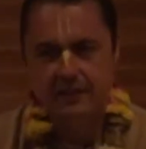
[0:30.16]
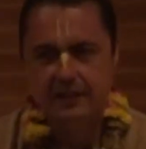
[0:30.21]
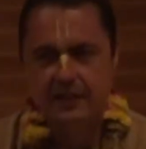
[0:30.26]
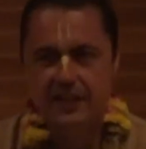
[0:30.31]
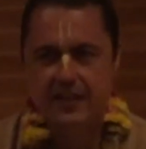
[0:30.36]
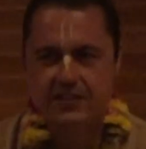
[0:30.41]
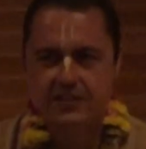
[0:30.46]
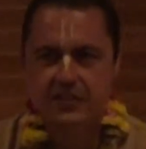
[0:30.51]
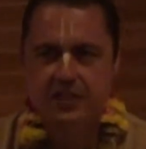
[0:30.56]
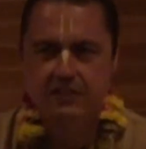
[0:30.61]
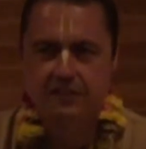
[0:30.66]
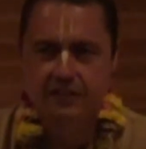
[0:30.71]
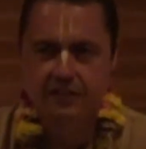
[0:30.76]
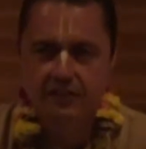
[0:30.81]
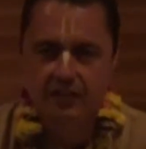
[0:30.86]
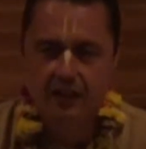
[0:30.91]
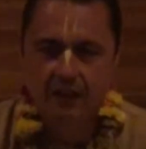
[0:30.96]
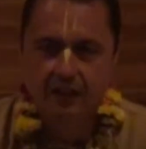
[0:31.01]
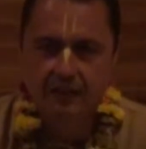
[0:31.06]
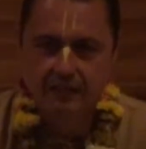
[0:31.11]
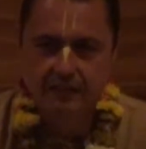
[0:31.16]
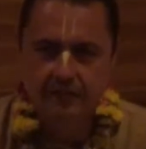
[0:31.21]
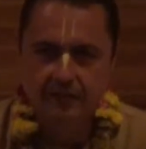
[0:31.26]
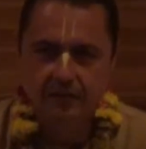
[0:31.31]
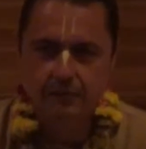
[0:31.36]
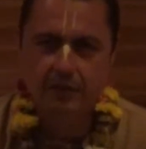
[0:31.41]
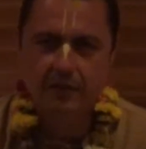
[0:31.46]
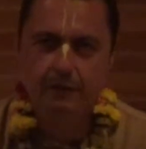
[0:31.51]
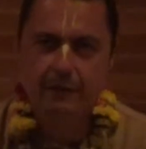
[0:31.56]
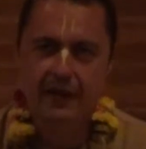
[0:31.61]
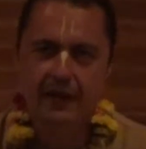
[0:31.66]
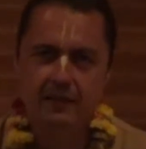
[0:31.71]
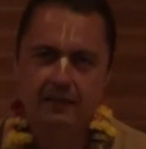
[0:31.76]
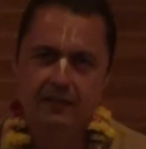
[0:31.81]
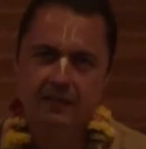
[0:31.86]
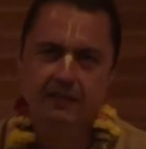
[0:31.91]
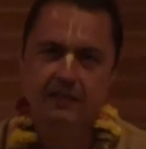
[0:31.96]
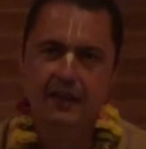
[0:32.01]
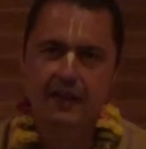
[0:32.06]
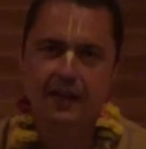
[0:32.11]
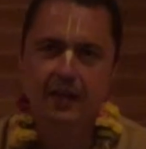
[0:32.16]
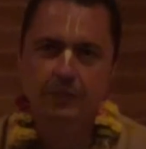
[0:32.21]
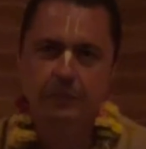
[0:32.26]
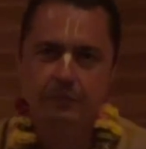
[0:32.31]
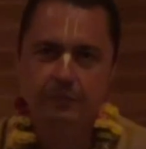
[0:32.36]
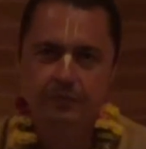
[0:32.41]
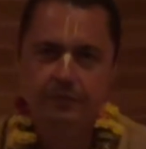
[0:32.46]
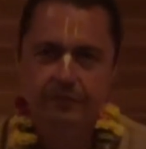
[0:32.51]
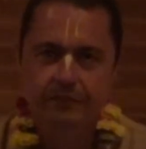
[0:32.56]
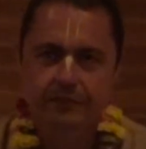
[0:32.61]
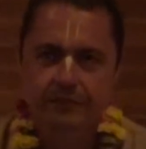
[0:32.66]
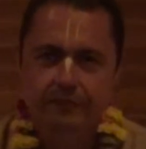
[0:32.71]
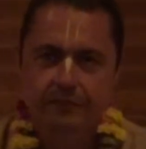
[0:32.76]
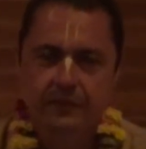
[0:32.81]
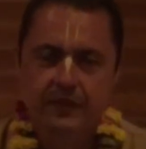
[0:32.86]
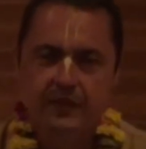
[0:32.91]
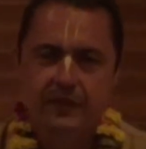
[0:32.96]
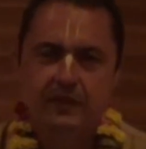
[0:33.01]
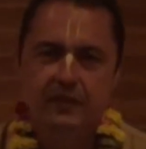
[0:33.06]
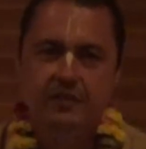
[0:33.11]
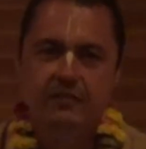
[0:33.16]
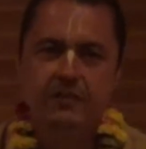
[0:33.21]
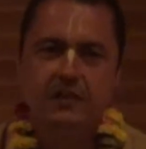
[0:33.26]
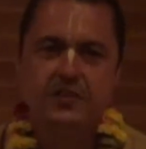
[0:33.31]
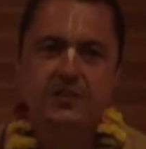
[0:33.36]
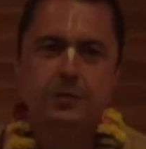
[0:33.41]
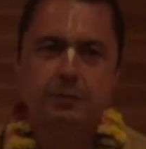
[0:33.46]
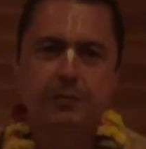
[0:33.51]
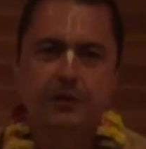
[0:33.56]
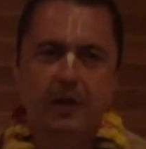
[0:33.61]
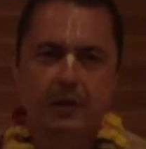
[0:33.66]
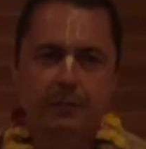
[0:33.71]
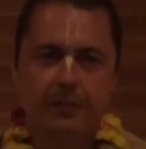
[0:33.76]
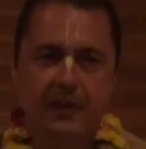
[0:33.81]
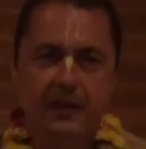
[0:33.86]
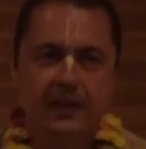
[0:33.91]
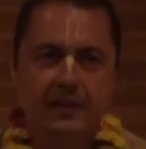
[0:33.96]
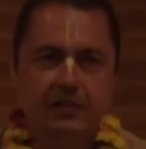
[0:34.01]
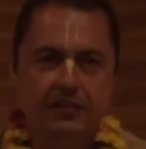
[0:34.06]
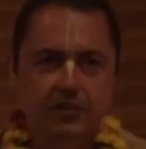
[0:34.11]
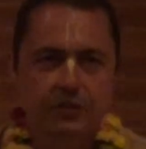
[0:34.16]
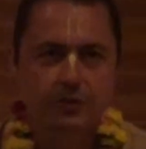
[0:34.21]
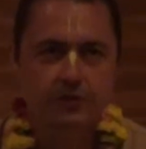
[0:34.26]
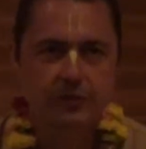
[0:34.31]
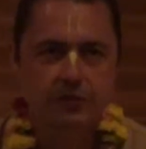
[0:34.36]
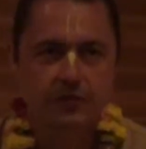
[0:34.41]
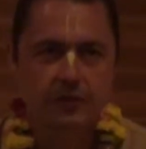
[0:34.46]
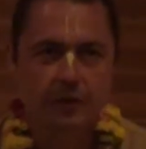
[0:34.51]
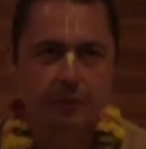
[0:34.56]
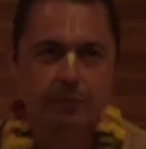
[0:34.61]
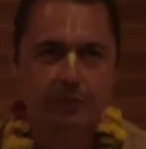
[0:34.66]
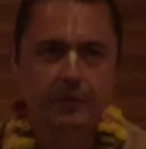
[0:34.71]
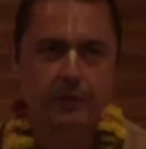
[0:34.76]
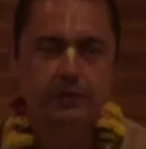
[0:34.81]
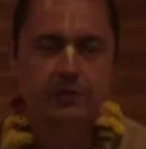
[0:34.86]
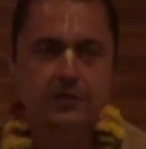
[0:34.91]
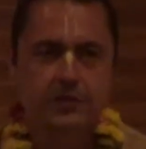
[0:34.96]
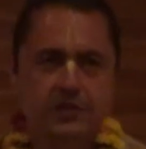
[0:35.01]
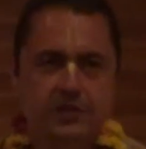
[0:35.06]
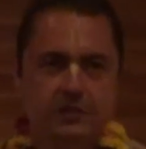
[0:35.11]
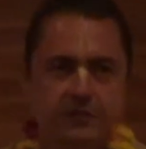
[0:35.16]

yesterday we talked a little bit about Dharma. What's the proper attitude to approach